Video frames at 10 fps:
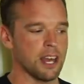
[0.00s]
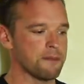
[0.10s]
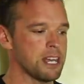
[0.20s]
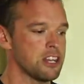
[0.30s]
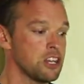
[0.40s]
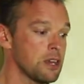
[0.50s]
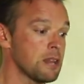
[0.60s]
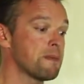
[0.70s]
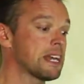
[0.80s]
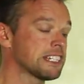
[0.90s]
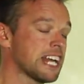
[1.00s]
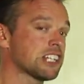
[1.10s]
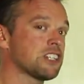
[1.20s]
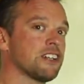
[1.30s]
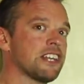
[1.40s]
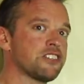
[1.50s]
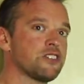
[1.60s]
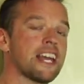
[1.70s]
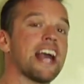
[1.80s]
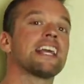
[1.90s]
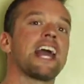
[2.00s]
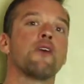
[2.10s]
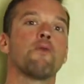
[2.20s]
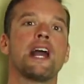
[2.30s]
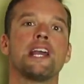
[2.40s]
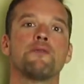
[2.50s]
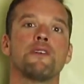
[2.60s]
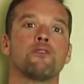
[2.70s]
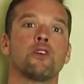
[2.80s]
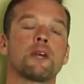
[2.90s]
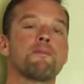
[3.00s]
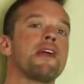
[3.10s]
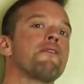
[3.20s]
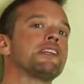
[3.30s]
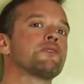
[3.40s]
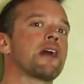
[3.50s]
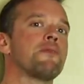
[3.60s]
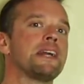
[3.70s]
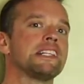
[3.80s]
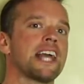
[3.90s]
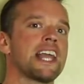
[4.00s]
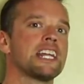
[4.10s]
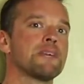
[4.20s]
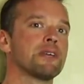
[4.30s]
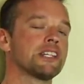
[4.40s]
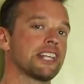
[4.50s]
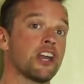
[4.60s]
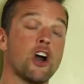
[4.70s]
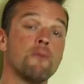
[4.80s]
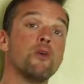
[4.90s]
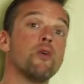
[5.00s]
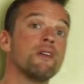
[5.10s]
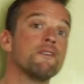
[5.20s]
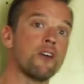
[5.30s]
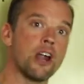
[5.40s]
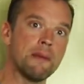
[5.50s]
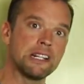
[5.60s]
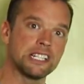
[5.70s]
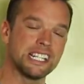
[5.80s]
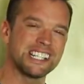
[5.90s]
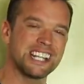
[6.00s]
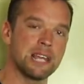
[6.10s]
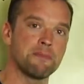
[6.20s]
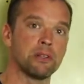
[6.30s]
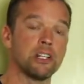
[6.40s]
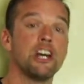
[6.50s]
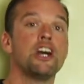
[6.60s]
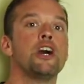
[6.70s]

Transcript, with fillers: Um, in, in bigger tanks like this you can get away with longer periods without maintaining because they are more environmentally stable,